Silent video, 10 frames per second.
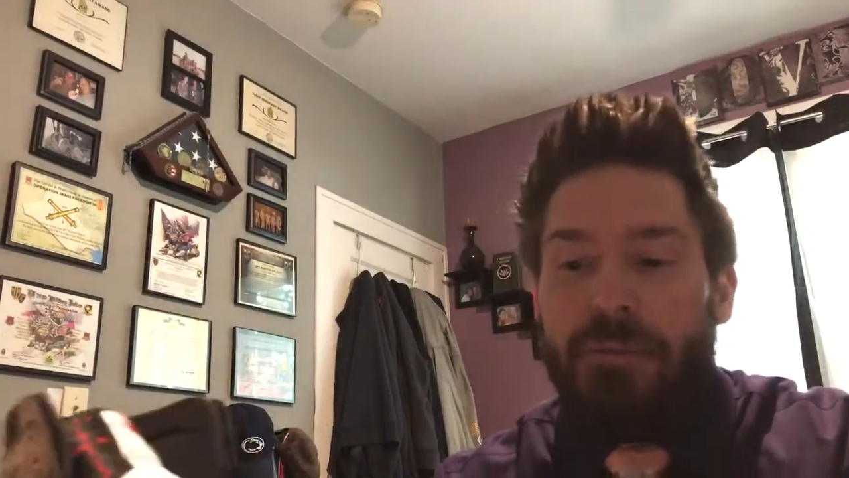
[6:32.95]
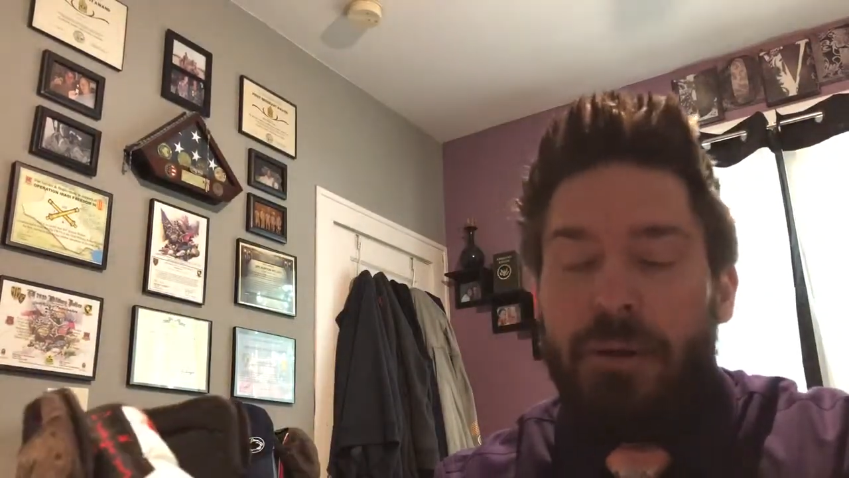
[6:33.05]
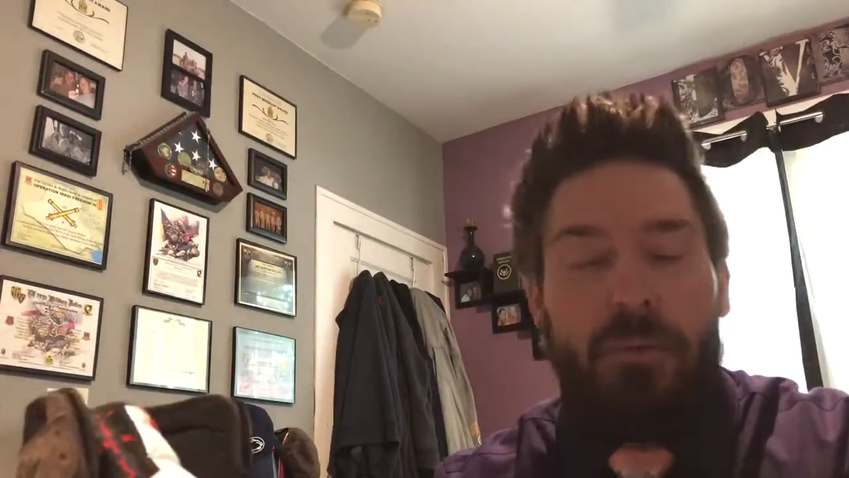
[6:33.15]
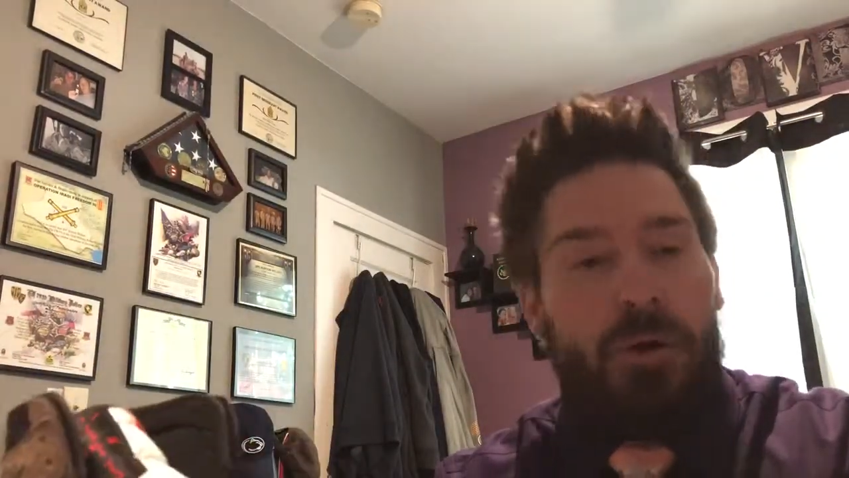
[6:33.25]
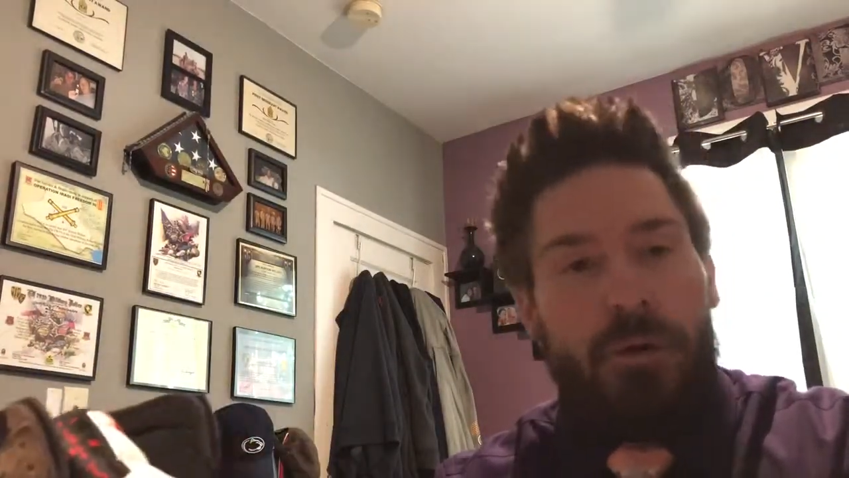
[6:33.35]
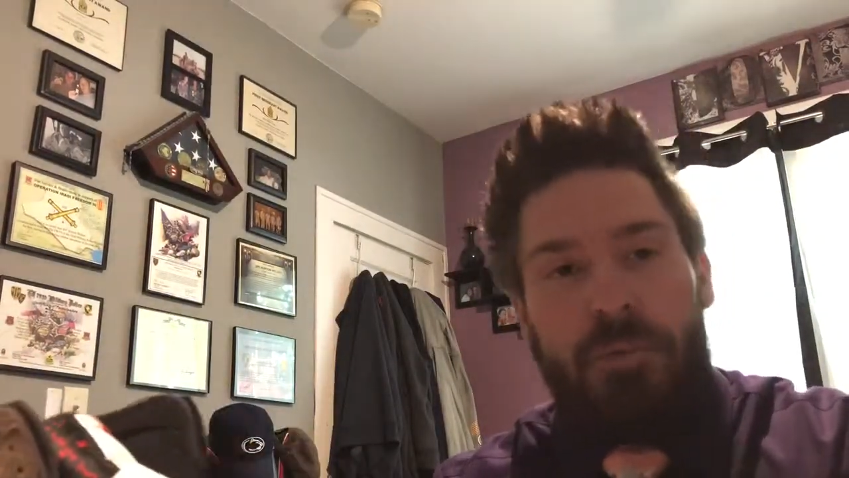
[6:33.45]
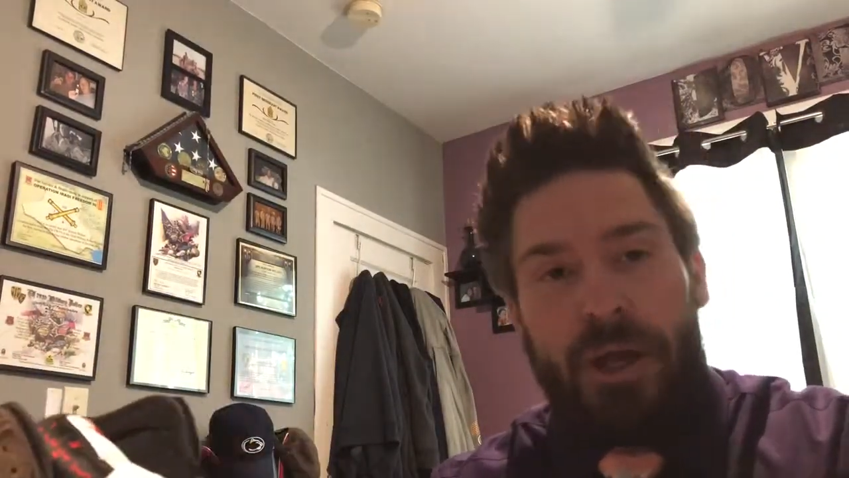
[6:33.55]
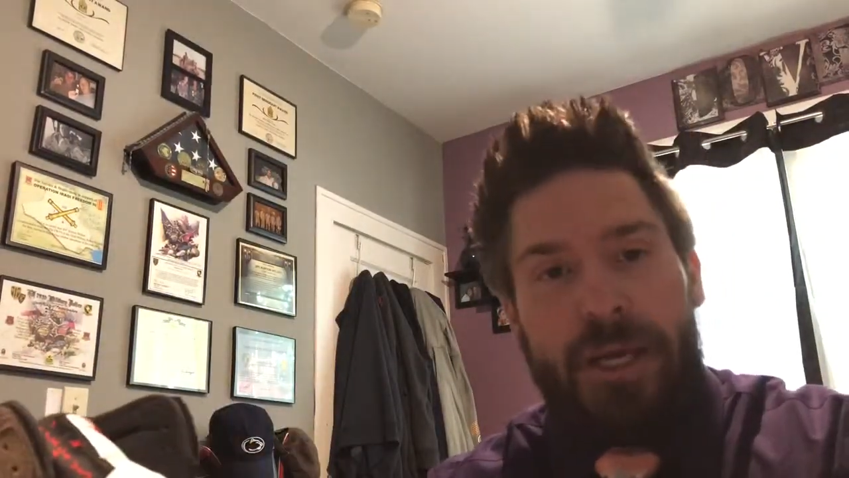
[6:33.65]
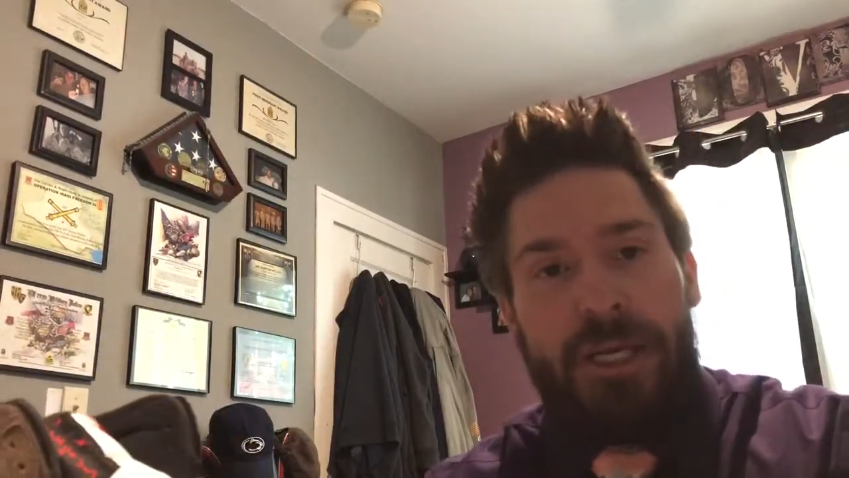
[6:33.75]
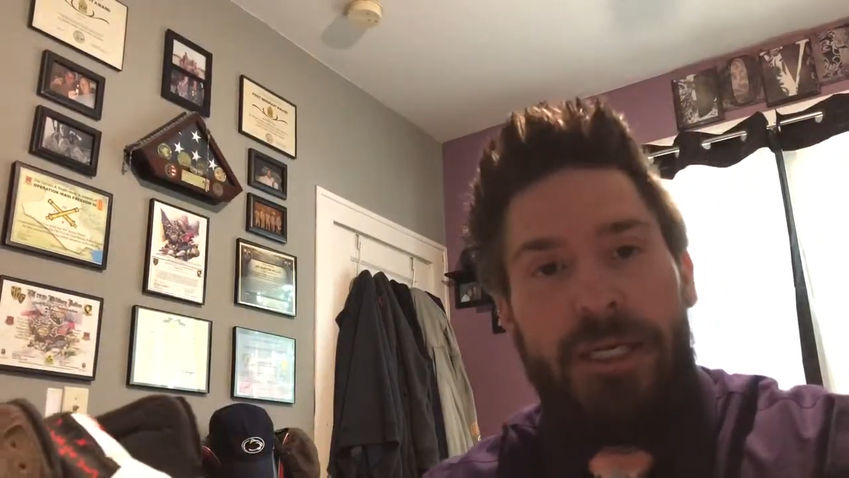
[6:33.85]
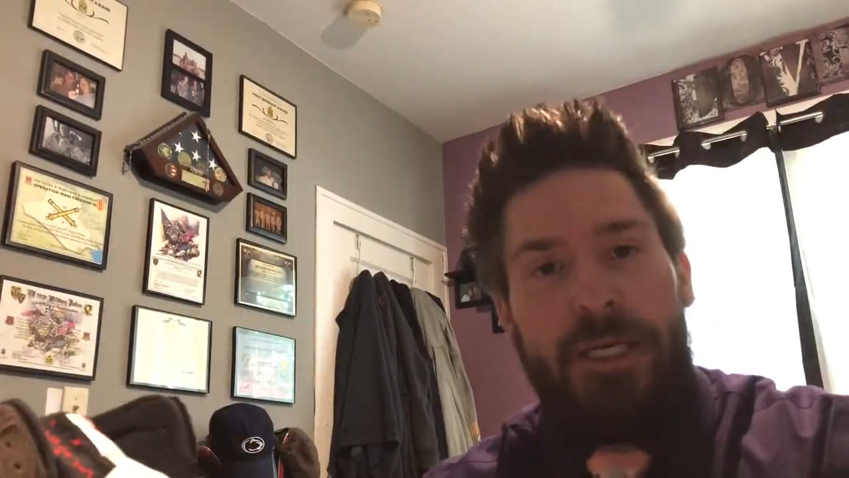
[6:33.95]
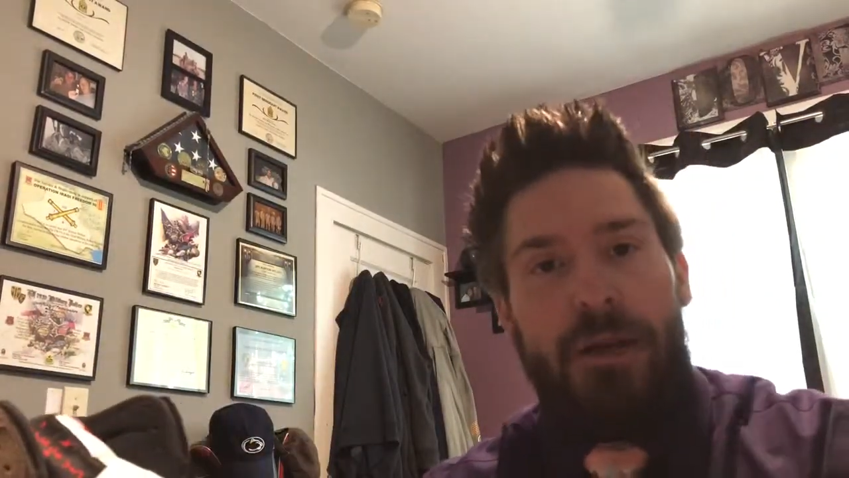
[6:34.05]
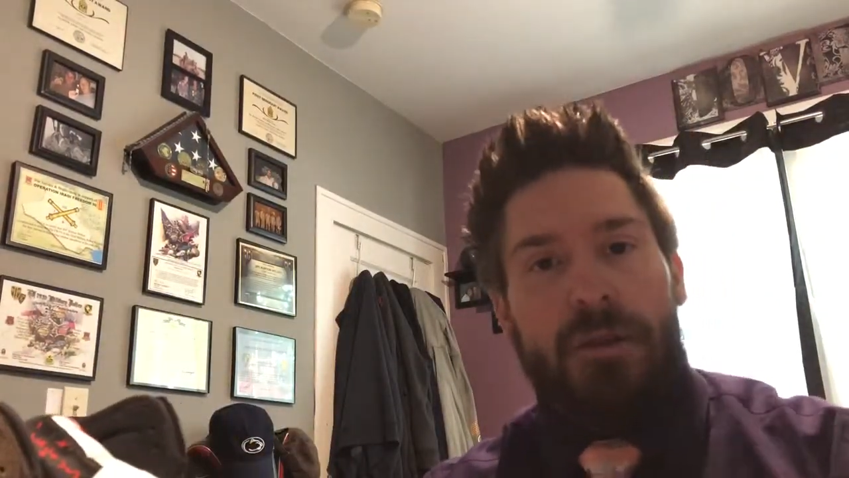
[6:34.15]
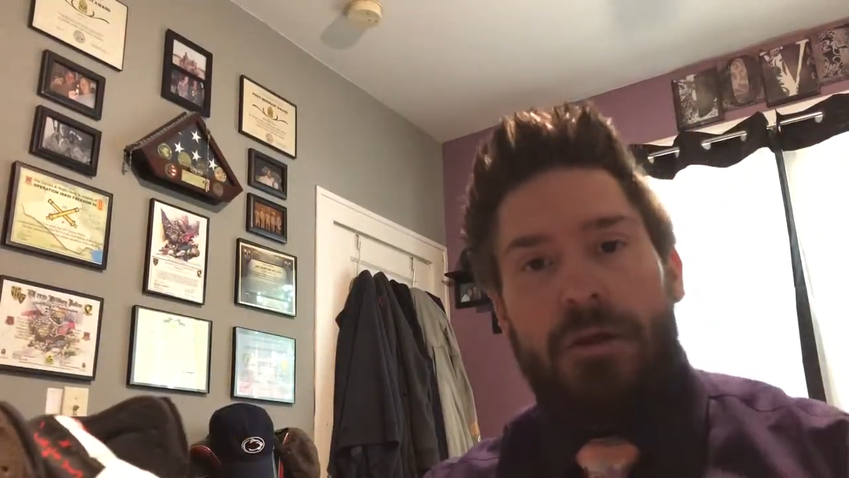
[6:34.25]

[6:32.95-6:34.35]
people were complaining, you know,